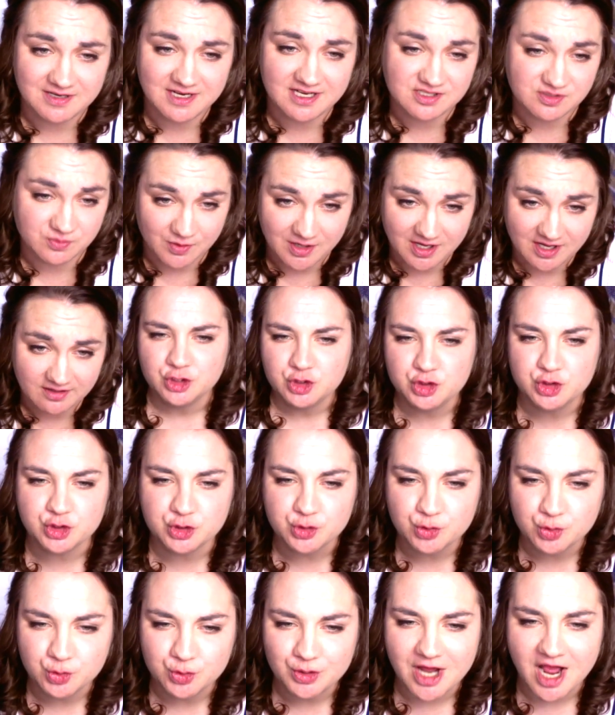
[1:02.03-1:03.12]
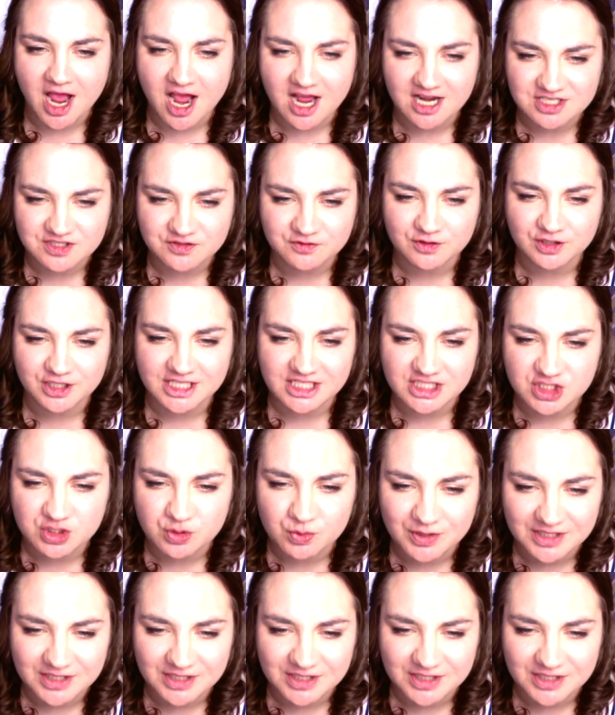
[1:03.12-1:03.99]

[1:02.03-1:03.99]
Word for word: as well. Do not forget to